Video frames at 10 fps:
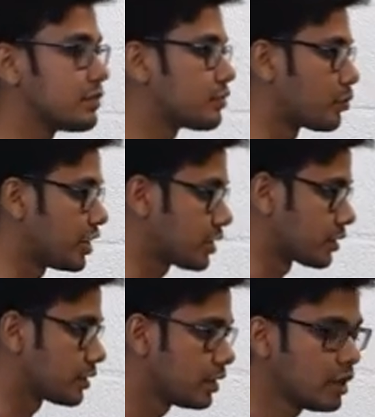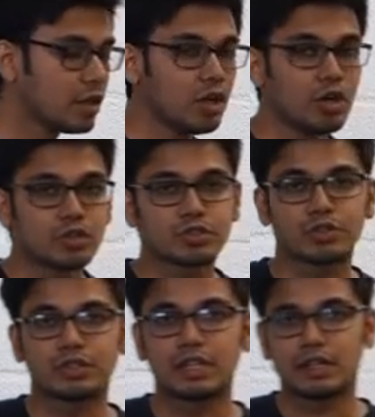information.
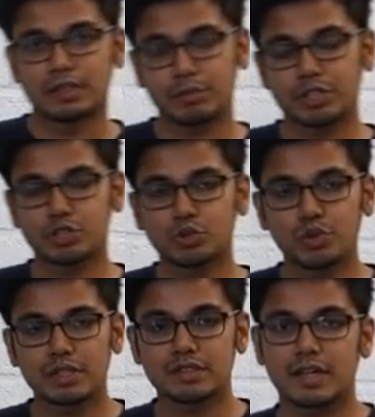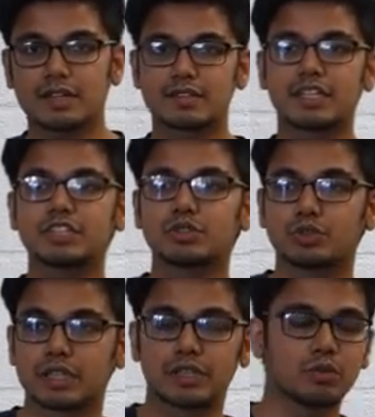So number 2 is session
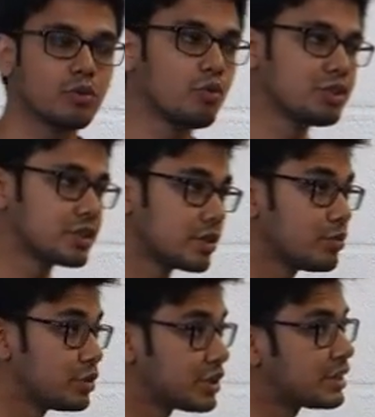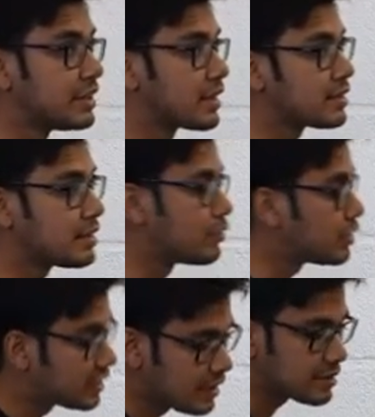cookie, which
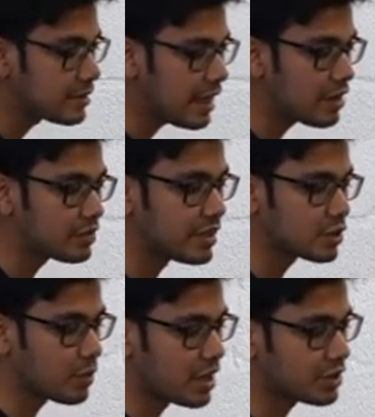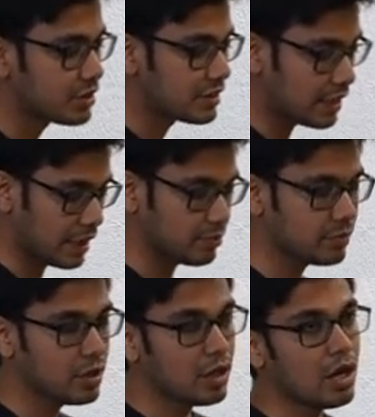doesn't have an expiration time,
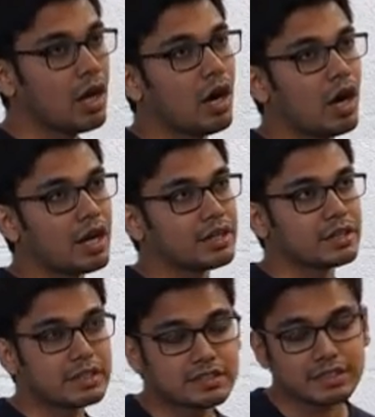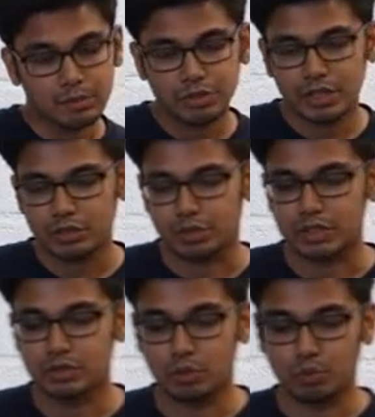and it's a temporary
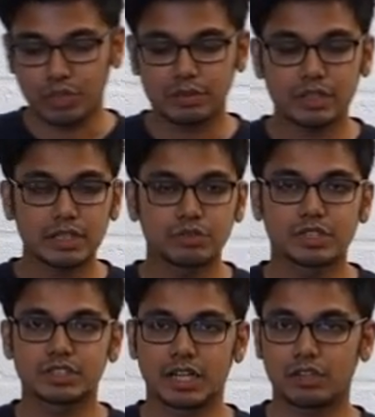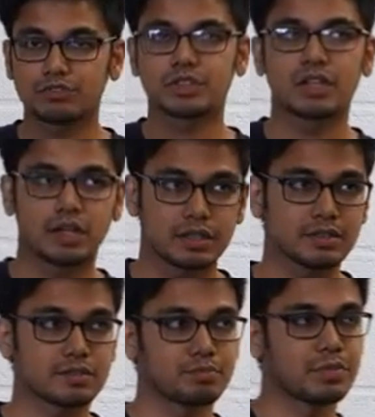cookie. So whenever the user turn off
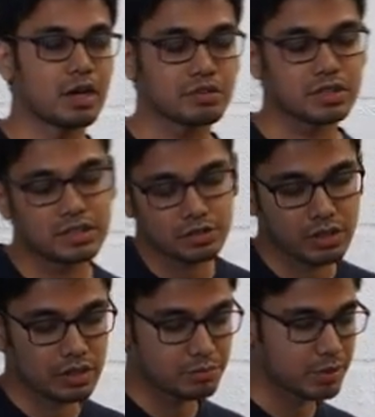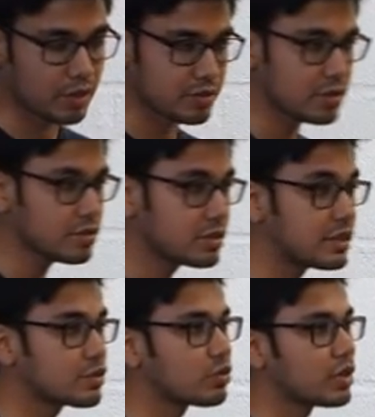his or her browsers,
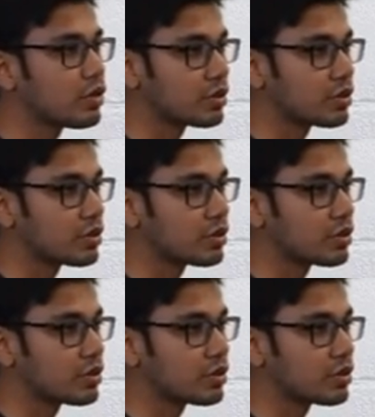this cookie